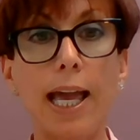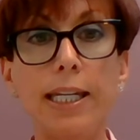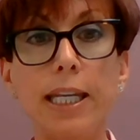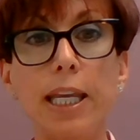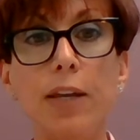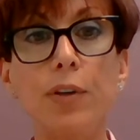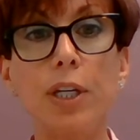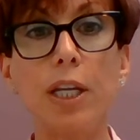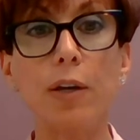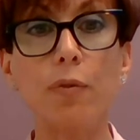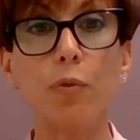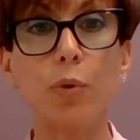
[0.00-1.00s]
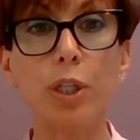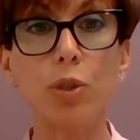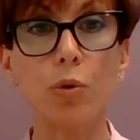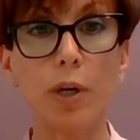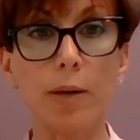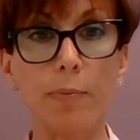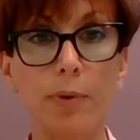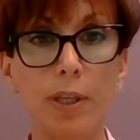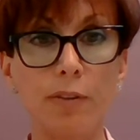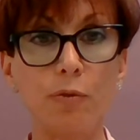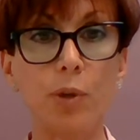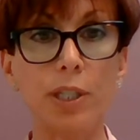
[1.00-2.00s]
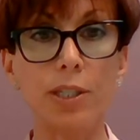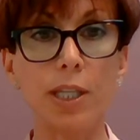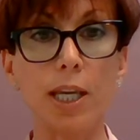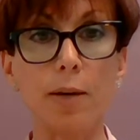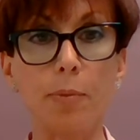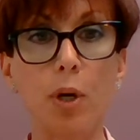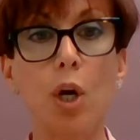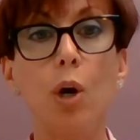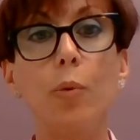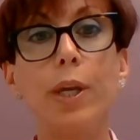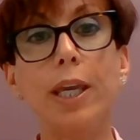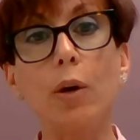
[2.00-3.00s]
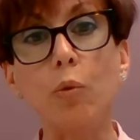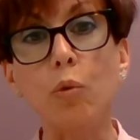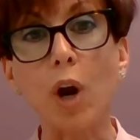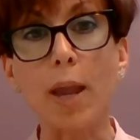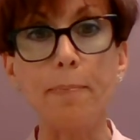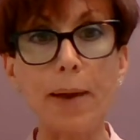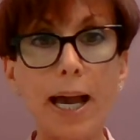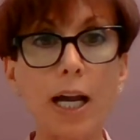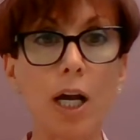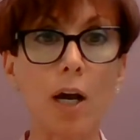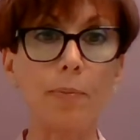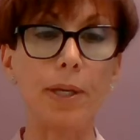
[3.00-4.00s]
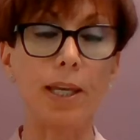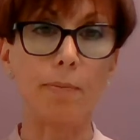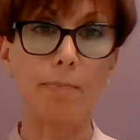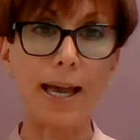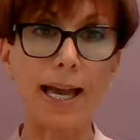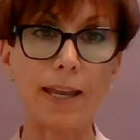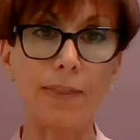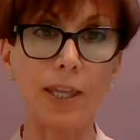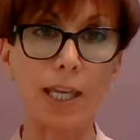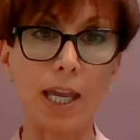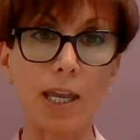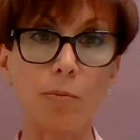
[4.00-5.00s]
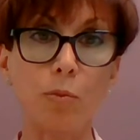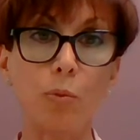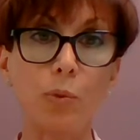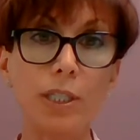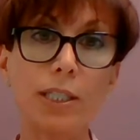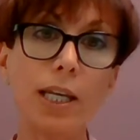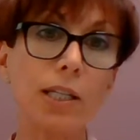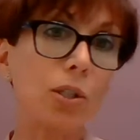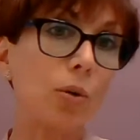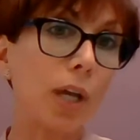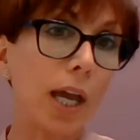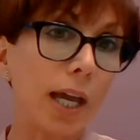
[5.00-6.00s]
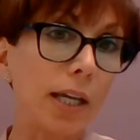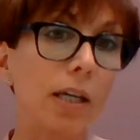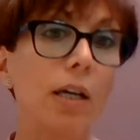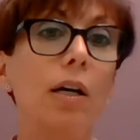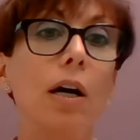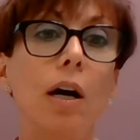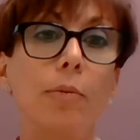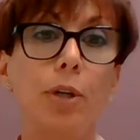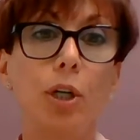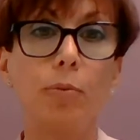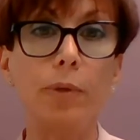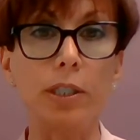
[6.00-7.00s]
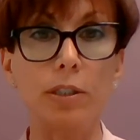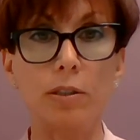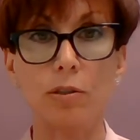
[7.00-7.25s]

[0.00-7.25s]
And even if we trip, if we skip, we get right back up and get back in the game and we say, it's okay, I'm human.